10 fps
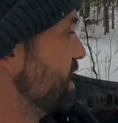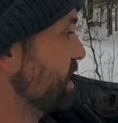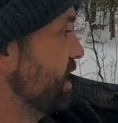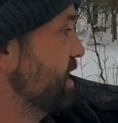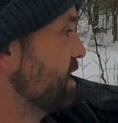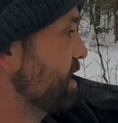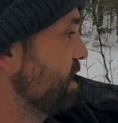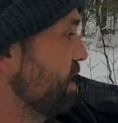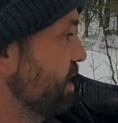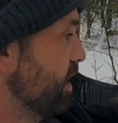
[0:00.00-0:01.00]
skins
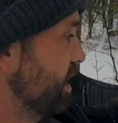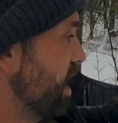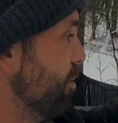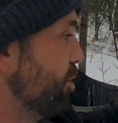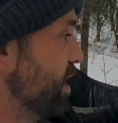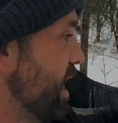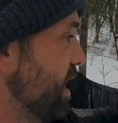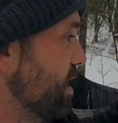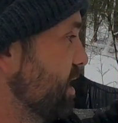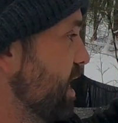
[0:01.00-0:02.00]
that come with the
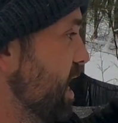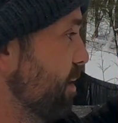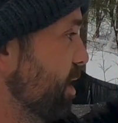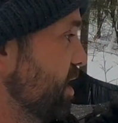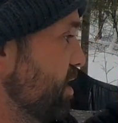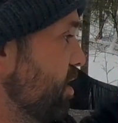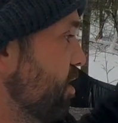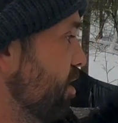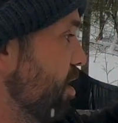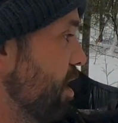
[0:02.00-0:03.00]
Hennessy hammocks
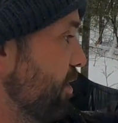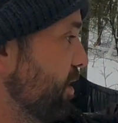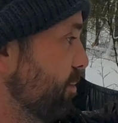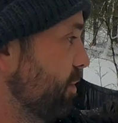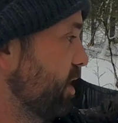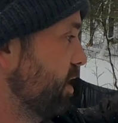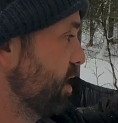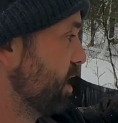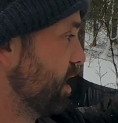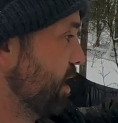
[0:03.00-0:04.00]
on them.
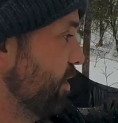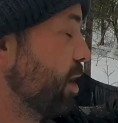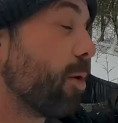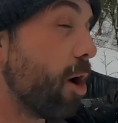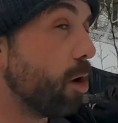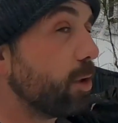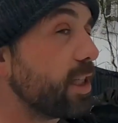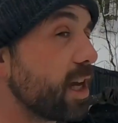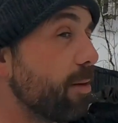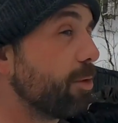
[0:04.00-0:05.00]
They don't
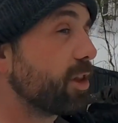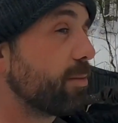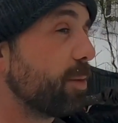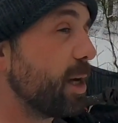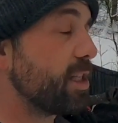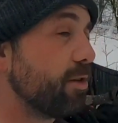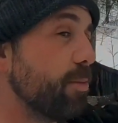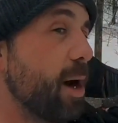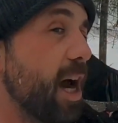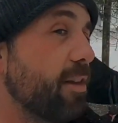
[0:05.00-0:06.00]
always come with them, depends who you
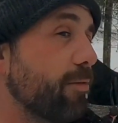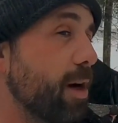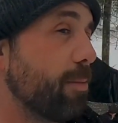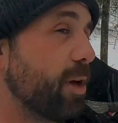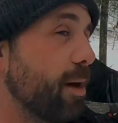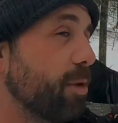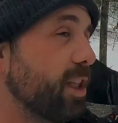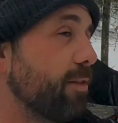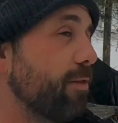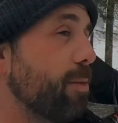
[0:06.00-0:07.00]
buy them from, but I
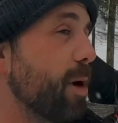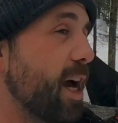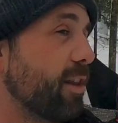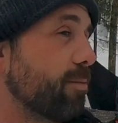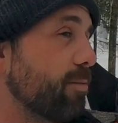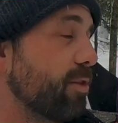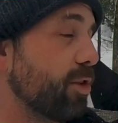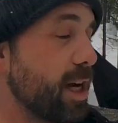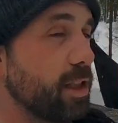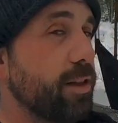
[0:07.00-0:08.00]
believe if you buy them
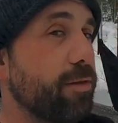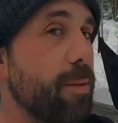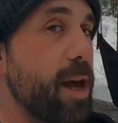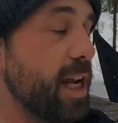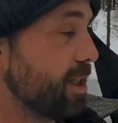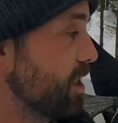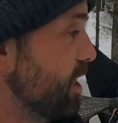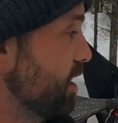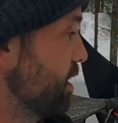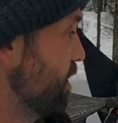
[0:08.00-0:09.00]
directly from
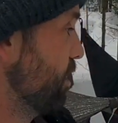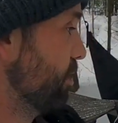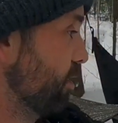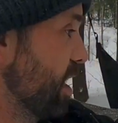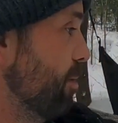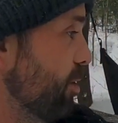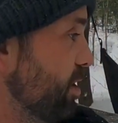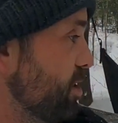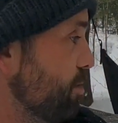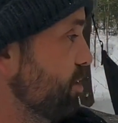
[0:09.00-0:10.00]
Hennessy, they'll come
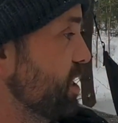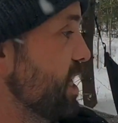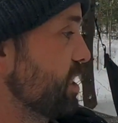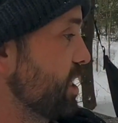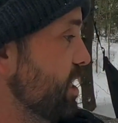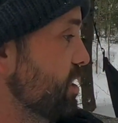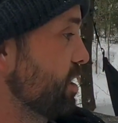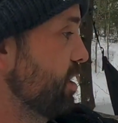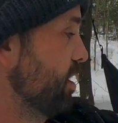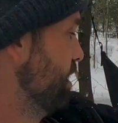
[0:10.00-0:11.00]
with 2 snake skins.
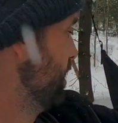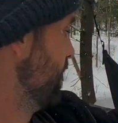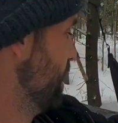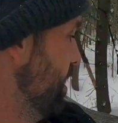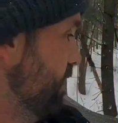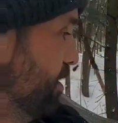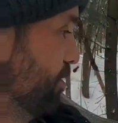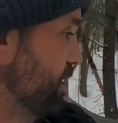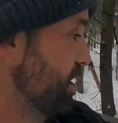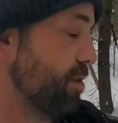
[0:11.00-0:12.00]
And
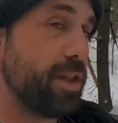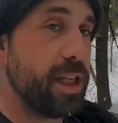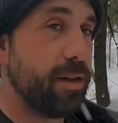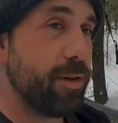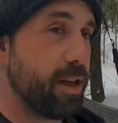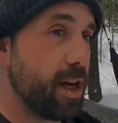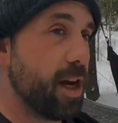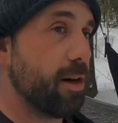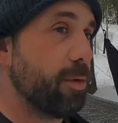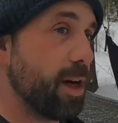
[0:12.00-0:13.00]
those, as you've seen
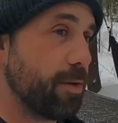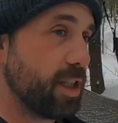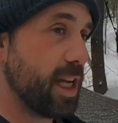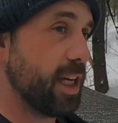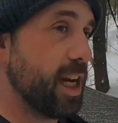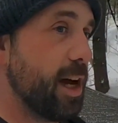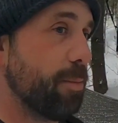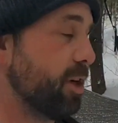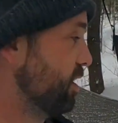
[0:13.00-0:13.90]
when I was setting it up,